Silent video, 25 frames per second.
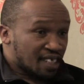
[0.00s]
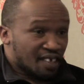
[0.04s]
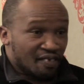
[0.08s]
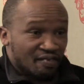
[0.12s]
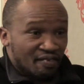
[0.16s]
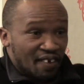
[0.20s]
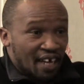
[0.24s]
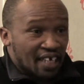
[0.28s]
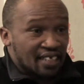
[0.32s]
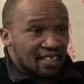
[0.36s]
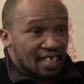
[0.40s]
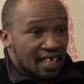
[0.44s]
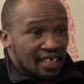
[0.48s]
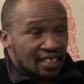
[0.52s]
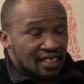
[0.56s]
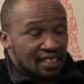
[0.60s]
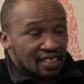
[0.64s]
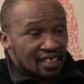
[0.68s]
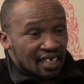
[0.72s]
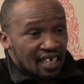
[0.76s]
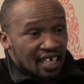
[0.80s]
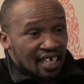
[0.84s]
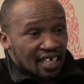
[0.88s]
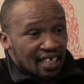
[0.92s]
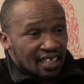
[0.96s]
The fact
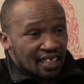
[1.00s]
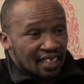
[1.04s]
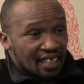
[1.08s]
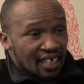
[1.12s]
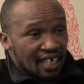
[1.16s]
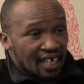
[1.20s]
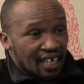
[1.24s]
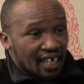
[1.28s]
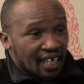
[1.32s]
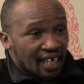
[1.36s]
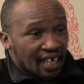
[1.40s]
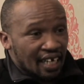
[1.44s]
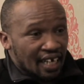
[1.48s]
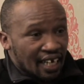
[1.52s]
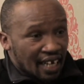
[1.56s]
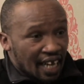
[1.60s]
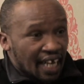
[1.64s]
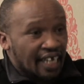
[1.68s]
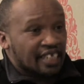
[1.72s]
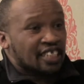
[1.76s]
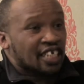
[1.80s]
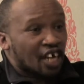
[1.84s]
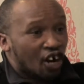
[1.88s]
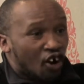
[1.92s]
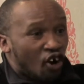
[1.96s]
that
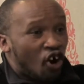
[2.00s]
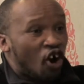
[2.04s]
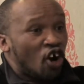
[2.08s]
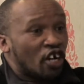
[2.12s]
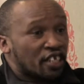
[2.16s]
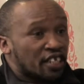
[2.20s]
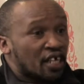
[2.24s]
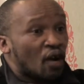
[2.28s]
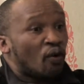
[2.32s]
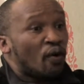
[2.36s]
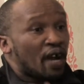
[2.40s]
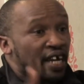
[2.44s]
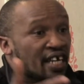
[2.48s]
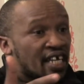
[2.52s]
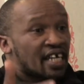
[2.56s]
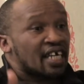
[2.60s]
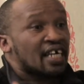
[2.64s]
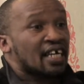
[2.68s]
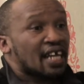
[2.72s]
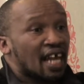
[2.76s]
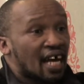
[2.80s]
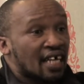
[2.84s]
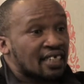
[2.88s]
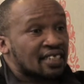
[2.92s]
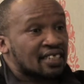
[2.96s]
later on, the
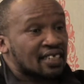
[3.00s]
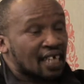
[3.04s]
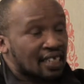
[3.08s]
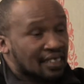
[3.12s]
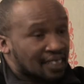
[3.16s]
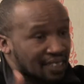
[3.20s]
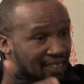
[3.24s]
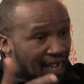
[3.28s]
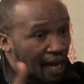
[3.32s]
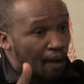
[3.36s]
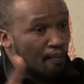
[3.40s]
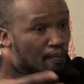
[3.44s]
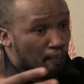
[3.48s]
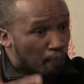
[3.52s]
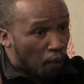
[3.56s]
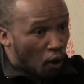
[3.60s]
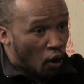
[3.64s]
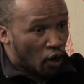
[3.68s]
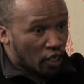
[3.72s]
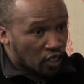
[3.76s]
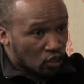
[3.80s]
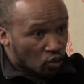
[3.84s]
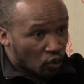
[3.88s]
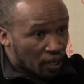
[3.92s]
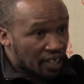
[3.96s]
working class, at some
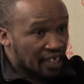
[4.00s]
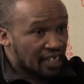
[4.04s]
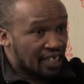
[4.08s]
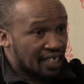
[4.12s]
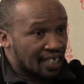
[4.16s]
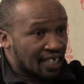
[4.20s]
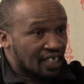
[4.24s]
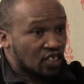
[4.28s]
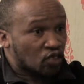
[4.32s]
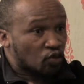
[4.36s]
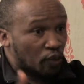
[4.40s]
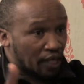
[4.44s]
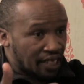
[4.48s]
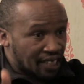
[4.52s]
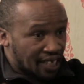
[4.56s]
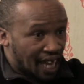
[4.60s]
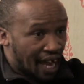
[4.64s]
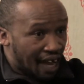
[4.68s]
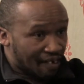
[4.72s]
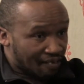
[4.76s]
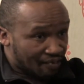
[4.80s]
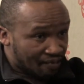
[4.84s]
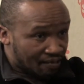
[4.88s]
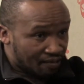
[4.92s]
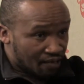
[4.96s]
point when things were
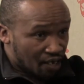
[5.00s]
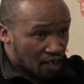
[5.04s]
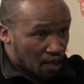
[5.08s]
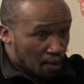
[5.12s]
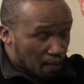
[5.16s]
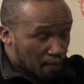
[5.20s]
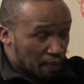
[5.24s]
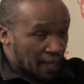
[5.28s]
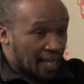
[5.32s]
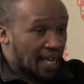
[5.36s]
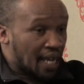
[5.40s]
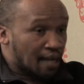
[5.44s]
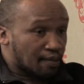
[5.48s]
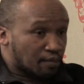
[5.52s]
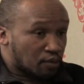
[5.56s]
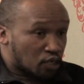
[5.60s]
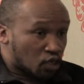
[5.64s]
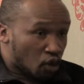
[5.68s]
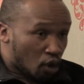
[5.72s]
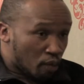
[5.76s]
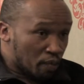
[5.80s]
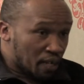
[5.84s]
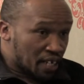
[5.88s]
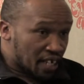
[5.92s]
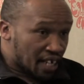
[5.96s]
tough, became
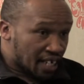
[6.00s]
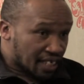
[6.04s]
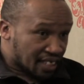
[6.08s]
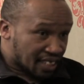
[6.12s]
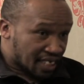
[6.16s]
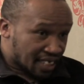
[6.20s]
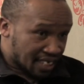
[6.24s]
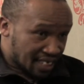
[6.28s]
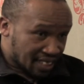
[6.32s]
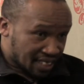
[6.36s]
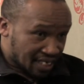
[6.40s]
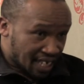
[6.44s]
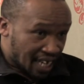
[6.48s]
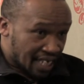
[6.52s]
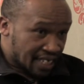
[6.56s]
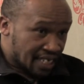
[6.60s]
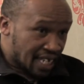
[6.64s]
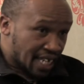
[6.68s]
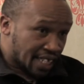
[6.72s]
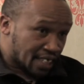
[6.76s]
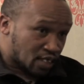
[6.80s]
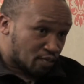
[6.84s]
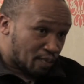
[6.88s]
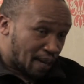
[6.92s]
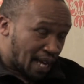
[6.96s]
dominant. Chris
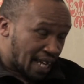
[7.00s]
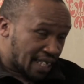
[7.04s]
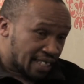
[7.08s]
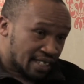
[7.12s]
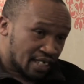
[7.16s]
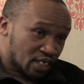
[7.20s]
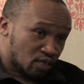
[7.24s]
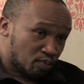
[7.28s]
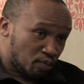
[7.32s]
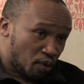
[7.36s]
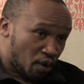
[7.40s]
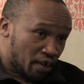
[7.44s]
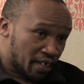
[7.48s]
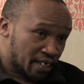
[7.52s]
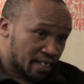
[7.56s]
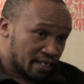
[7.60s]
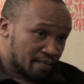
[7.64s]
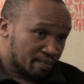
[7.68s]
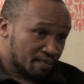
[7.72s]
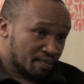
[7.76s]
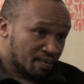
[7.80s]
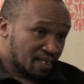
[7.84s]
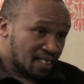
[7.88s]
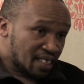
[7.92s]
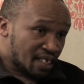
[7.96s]
Hani explained this
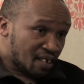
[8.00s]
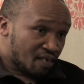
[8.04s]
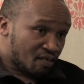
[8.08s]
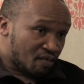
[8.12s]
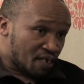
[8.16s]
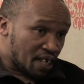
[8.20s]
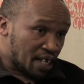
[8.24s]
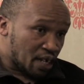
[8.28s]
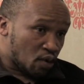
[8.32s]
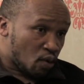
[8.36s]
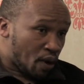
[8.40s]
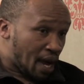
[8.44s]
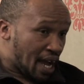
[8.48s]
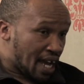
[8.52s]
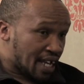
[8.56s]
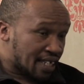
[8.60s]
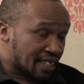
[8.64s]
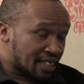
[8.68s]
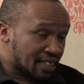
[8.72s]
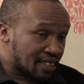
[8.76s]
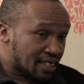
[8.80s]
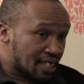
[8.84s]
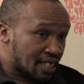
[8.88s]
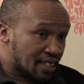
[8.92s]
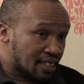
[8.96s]
point very well.
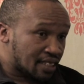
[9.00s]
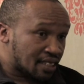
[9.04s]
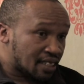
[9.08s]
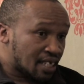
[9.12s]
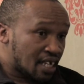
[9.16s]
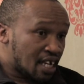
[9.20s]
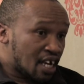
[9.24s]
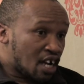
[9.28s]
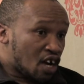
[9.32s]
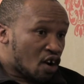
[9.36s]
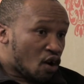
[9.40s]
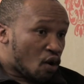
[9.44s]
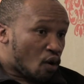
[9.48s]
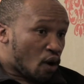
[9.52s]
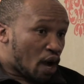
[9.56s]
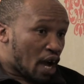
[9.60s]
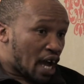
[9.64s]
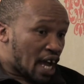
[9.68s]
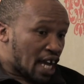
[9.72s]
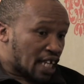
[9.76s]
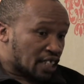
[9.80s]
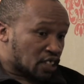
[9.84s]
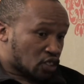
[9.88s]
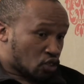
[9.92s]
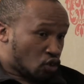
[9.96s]
He says,
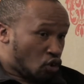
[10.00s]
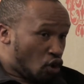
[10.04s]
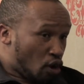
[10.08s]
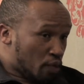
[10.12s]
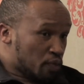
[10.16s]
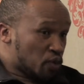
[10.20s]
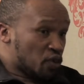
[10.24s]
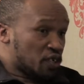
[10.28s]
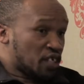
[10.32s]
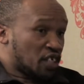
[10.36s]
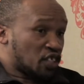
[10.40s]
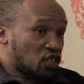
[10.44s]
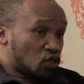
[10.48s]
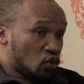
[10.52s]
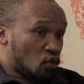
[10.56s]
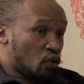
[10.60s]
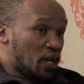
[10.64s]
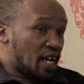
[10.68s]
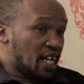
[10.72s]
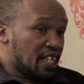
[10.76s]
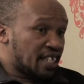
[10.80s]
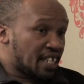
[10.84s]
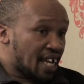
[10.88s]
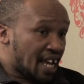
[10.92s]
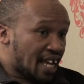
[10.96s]
as communists who
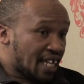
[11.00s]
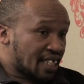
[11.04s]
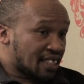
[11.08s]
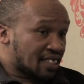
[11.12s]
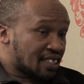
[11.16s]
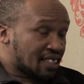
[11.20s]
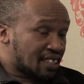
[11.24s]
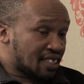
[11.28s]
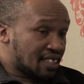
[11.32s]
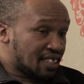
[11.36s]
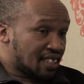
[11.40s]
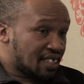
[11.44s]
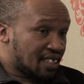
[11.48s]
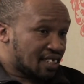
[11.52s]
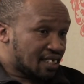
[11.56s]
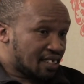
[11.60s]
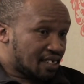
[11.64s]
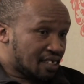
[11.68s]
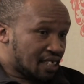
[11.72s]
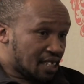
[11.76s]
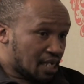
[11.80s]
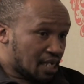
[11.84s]
were in the ANC,